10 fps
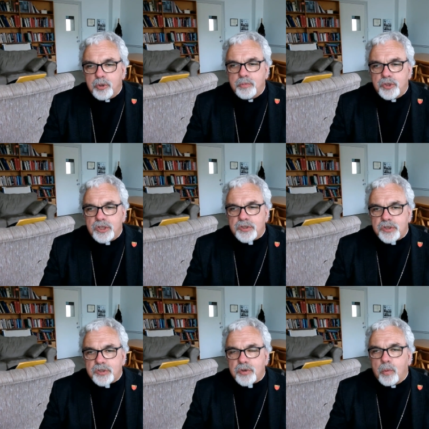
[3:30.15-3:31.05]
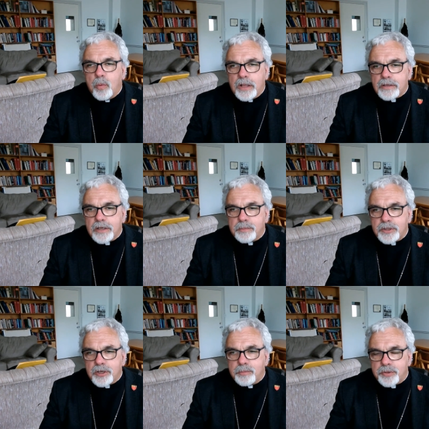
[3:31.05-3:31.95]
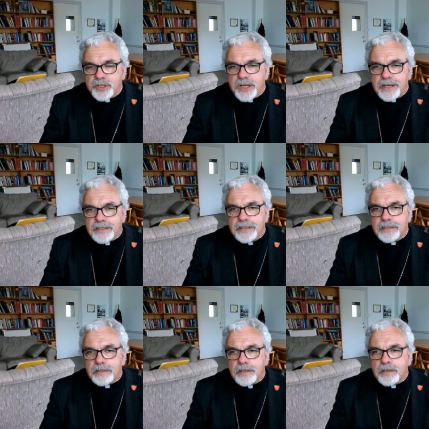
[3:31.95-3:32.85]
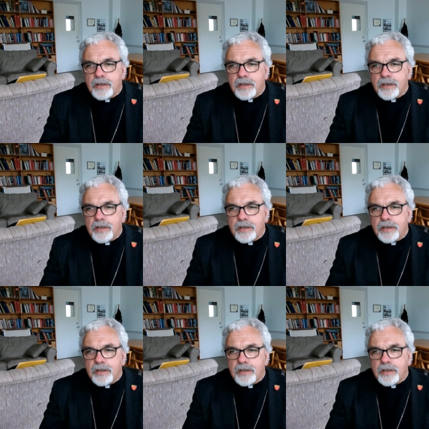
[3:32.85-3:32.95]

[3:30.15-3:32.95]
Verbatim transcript: whom Jesus welcomed and protected,